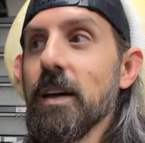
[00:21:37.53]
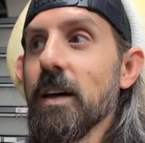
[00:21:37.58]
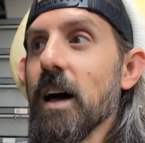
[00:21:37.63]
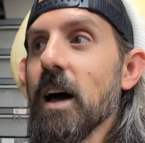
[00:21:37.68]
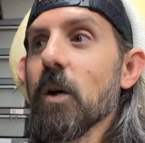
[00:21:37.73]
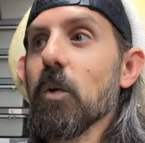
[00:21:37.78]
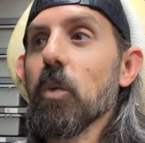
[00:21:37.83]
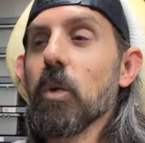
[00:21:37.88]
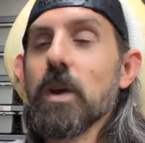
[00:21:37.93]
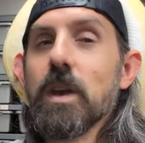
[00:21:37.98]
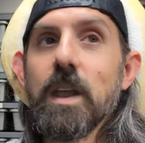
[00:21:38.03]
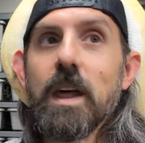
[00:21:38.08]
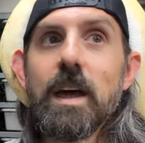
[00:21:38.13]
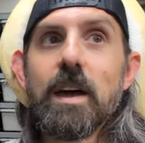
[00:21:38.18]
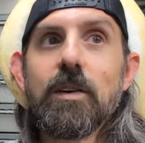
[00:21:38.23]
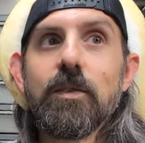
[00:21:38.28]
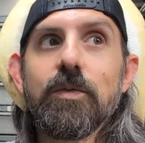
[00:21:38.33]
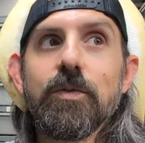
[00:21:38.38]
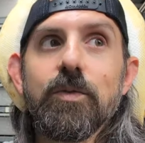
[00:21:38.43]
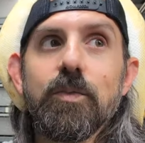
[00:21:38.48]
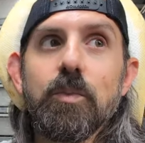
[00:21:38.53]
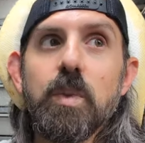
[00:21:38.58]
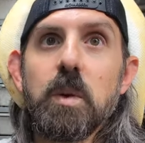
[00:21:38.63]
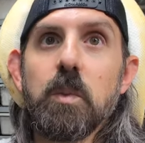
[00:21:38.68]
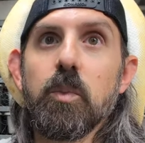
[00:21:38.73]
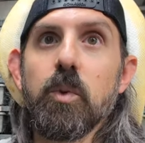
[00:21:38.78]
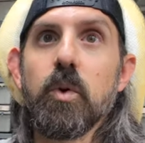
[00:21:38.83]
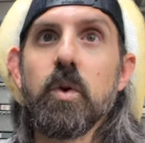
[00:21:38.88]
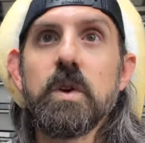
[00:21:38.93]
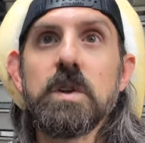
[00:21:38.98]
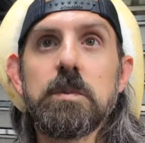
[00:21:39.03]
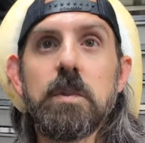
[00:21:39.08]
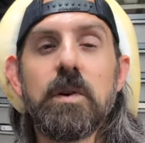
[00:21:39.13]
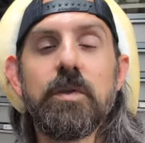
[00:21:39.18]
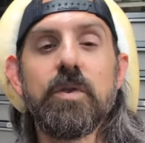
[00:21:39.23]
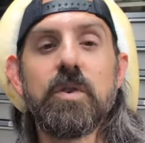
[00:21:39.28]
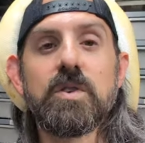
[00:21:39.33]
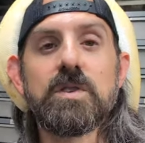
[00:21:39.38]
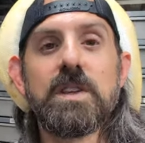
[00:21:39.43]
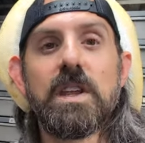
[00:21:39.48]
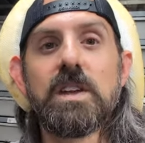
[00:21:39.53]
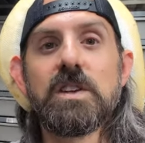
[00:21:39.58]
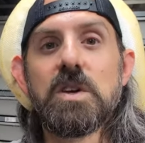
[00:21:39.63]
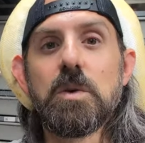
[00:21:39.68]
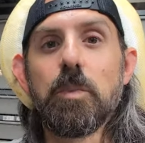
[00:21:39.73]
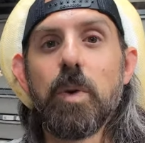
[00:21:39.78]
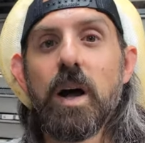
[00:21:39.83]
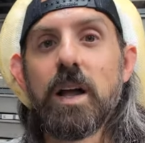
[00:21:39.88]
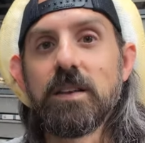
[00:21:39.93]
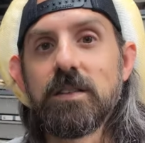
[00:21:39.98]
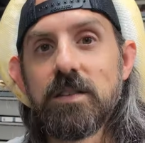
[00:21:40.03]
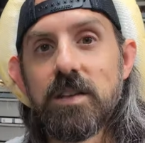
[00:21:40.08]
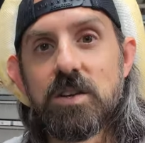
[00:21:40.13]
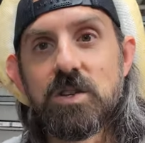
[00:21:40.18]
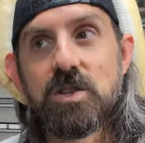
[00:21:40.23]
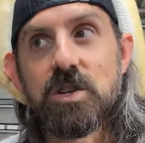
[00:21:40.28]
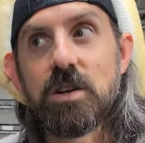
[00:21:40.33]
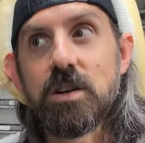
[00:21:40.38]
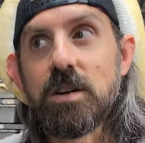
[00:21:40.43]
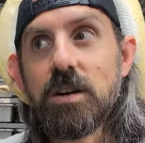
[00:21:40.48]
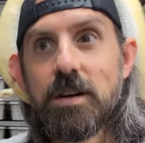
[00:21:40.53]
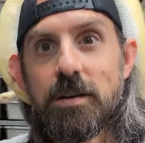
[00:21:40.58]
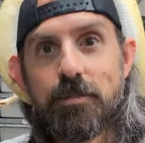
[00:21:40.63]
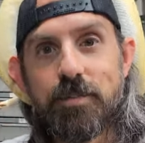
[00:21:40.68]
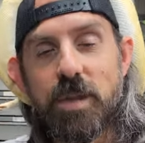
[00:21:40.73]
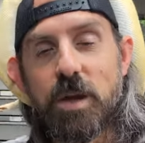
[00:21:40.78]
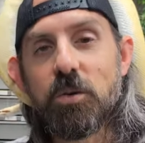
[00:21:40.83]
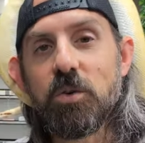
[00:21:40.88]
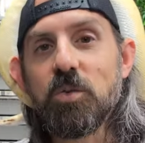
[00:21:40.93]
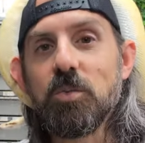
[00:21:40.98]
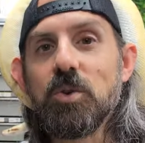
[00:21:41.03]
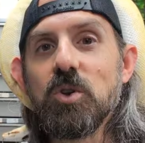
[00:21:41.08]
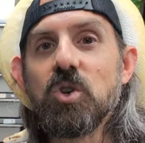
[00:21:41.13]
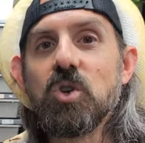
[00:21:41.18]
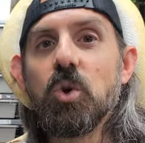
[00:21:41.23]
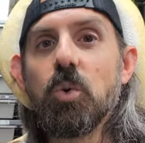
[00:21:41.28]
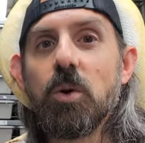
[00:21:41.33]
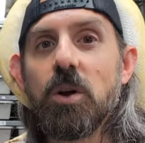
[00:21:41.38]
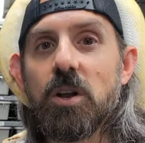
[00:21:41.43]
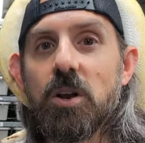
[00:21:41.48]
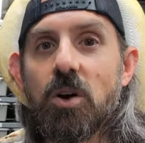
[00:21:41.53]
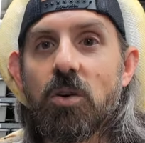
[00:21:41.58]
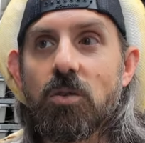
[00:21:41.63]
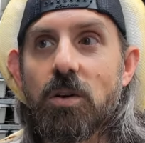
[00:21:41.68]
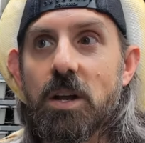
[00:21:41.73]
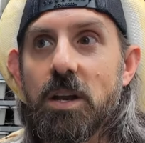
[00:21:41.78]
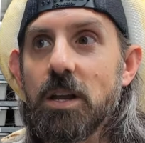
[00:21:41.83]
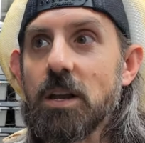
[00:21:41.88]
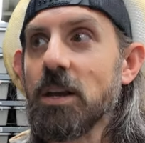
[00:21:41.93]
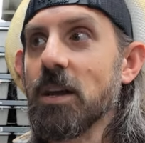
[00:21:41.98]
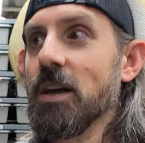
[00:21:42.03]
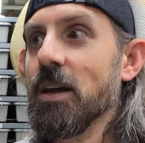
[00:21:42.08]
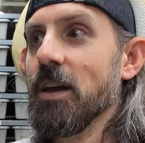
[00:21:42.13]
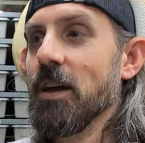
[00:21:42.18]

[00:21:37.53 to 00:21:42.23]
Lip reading: I wouldn't have been producing my first DG pieds this year. I would have been doing it already.